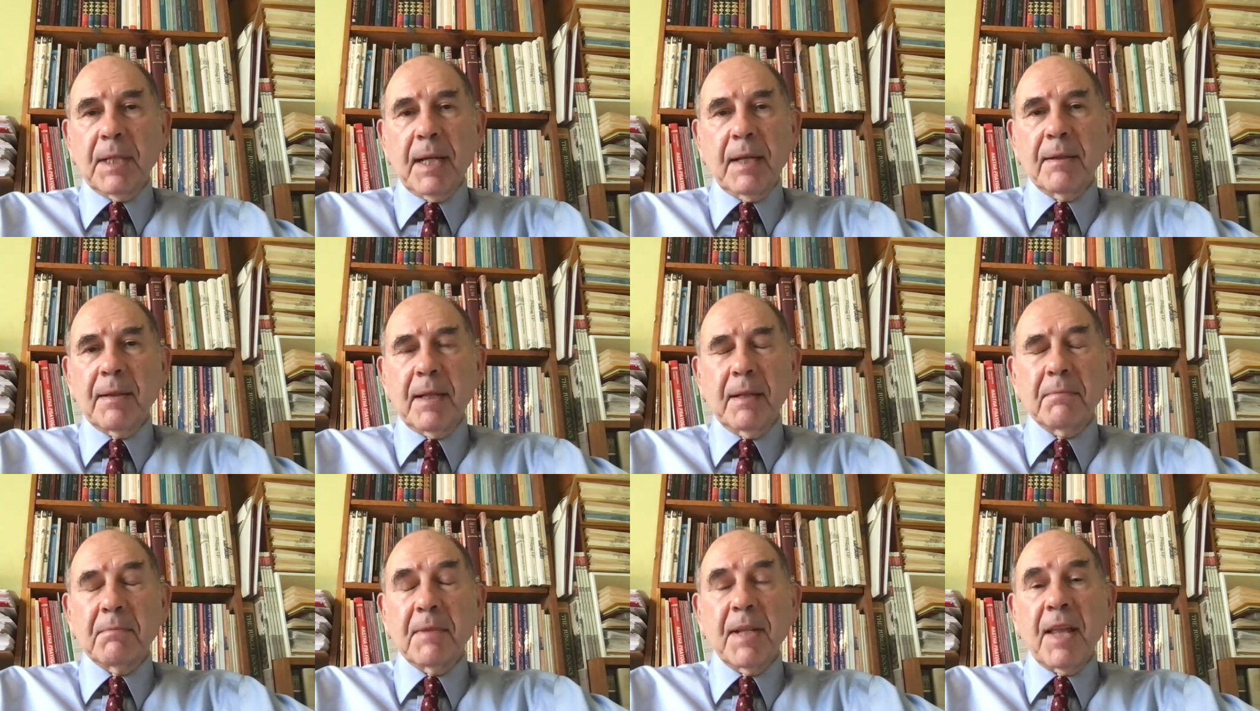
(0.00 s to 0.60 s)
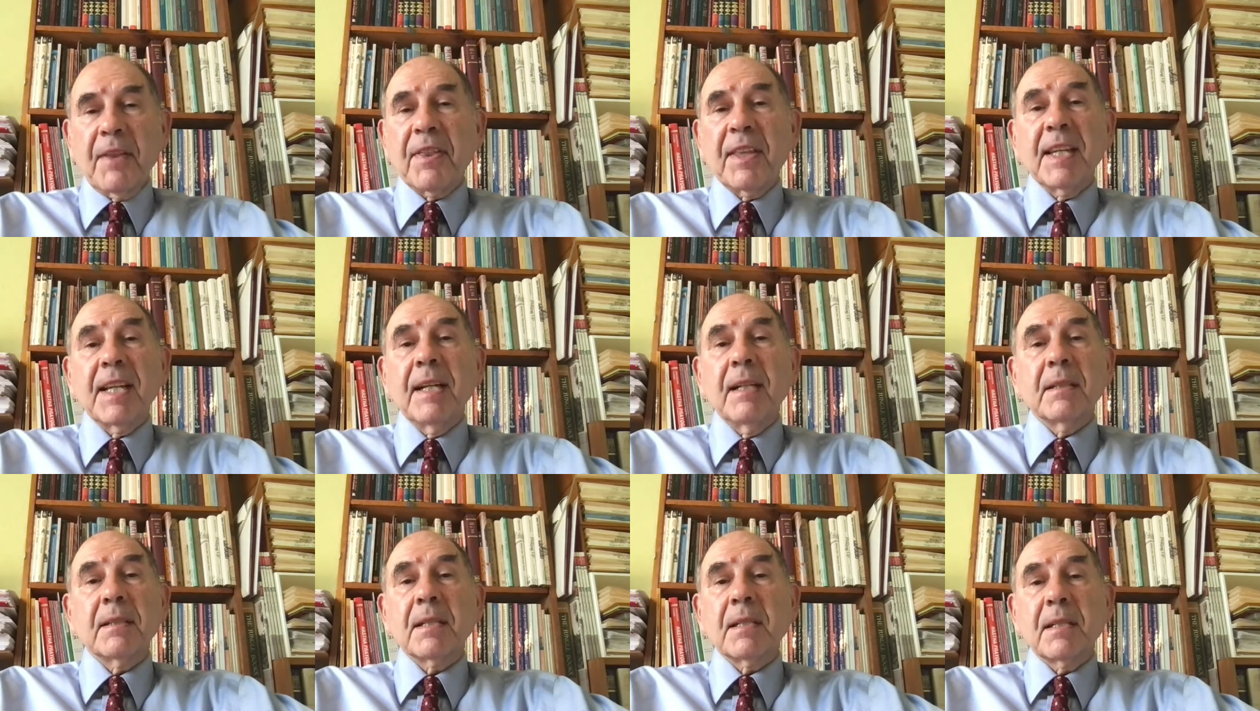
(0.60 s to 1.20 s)
and that nothing
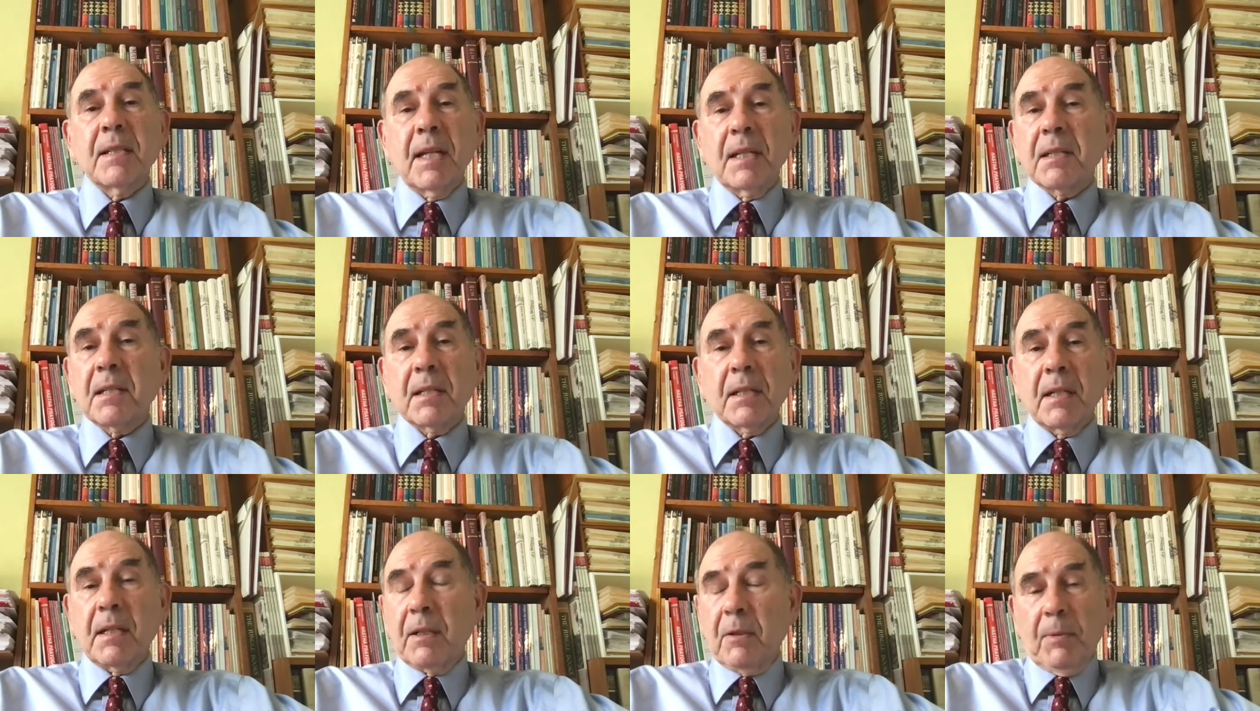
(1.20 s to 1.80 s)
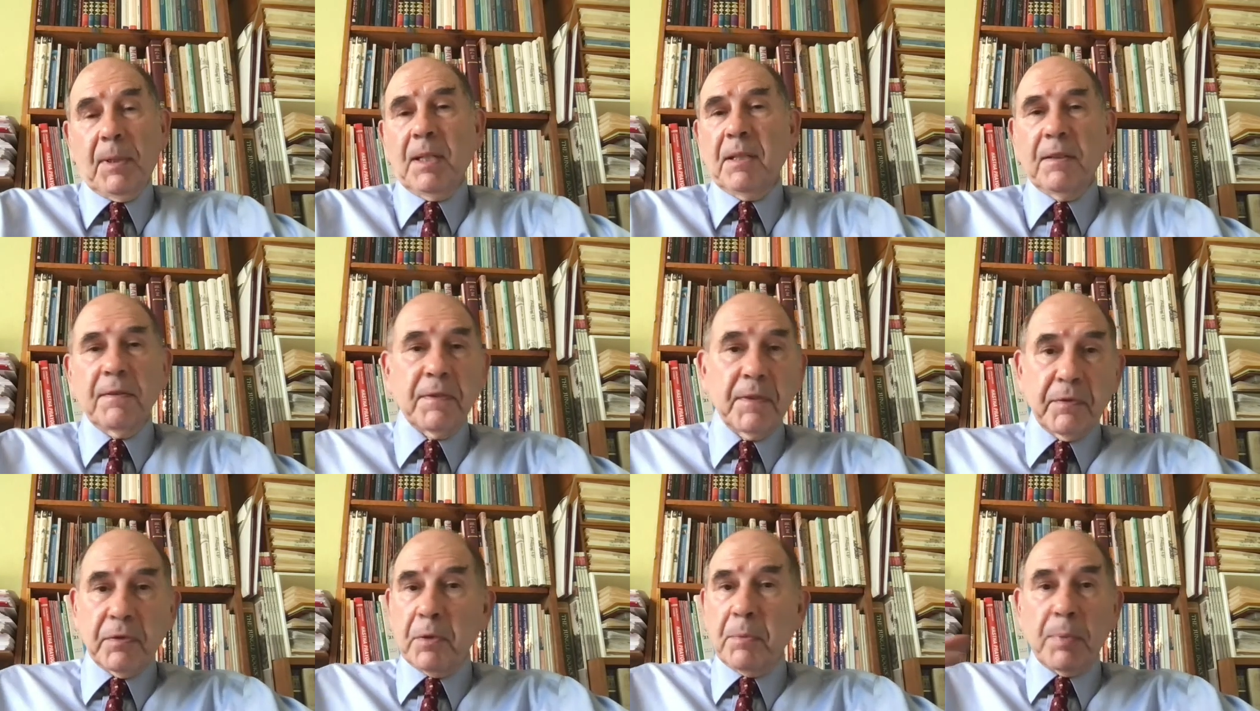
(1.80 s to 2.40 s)
else is necessary well the
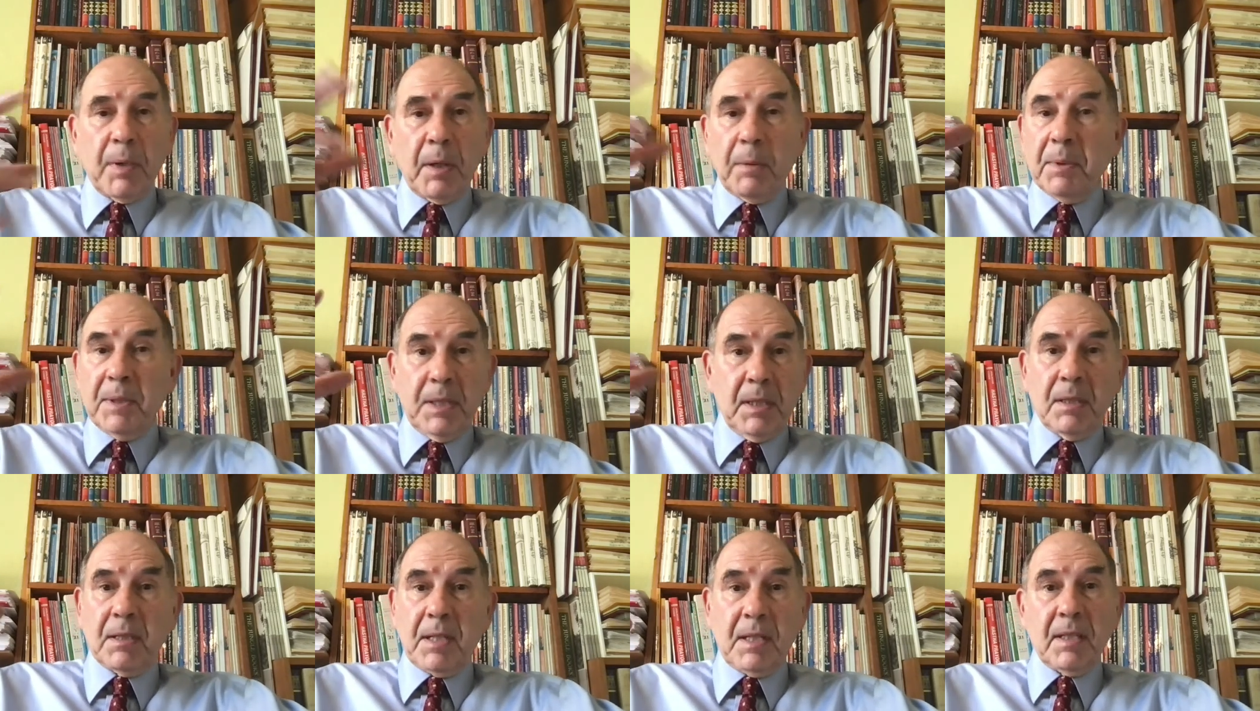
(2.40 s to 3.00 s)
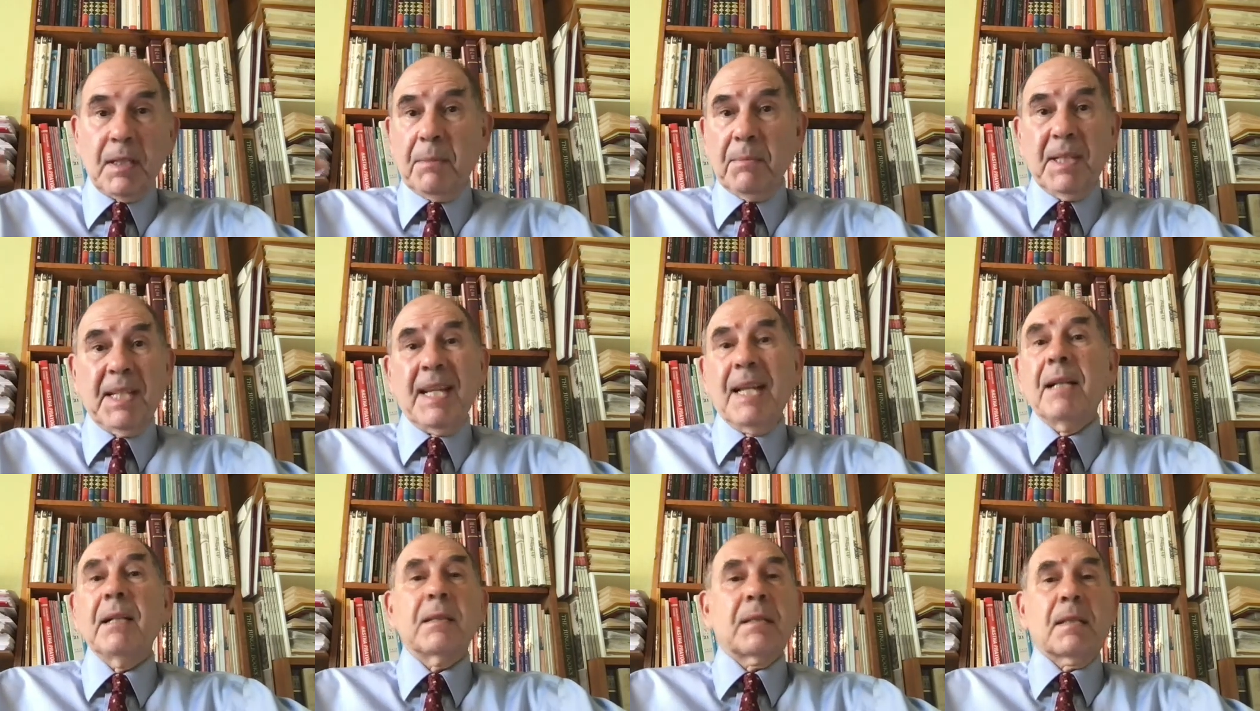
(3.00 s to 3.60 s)
15 properties are something
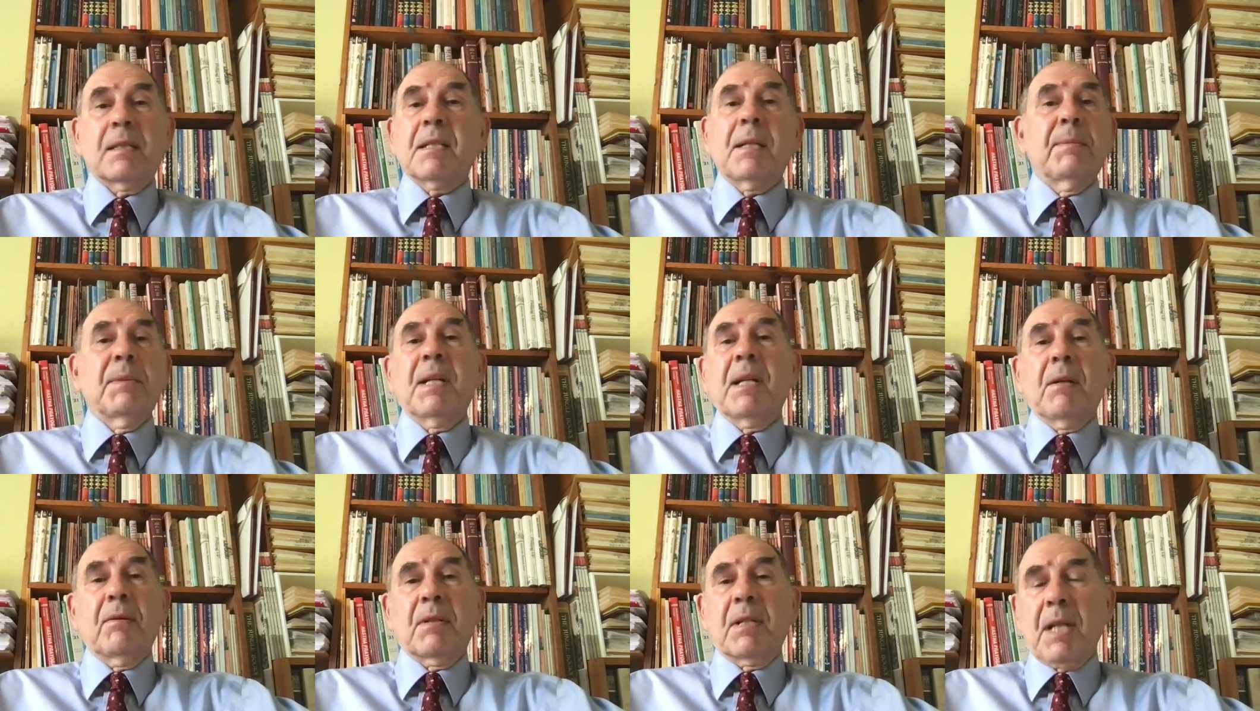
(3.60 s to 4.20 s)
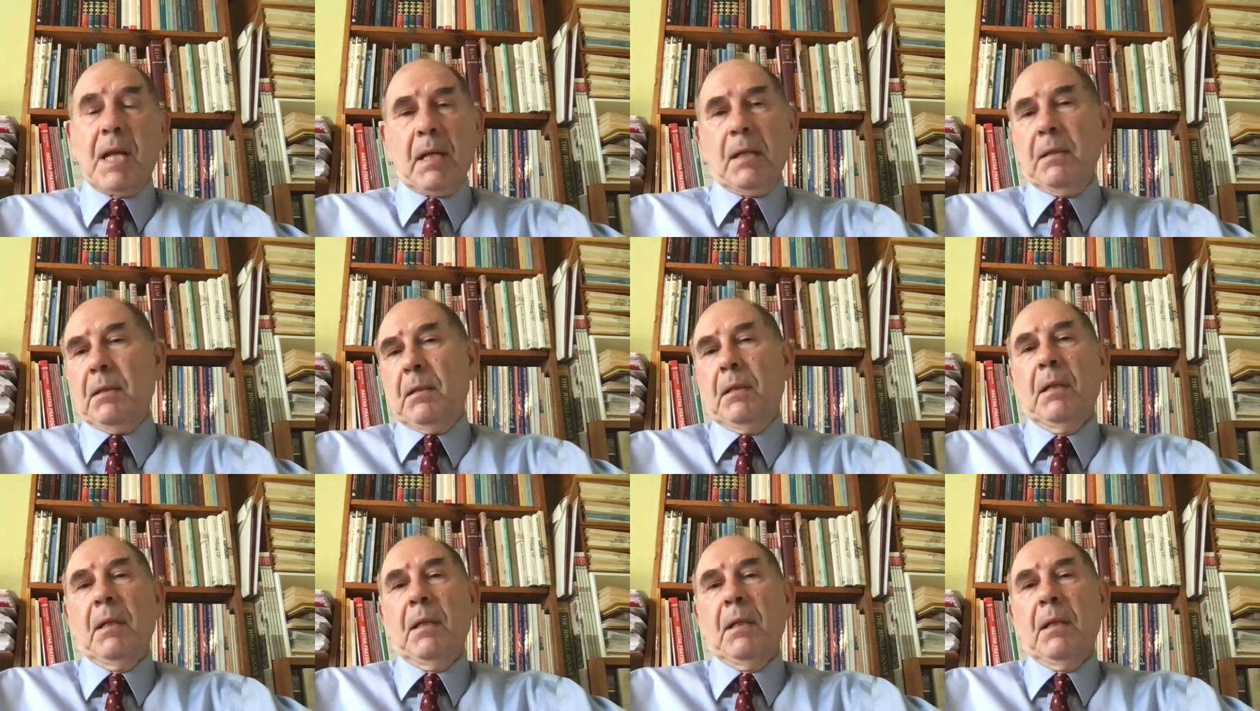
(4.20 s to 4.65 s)
else something outside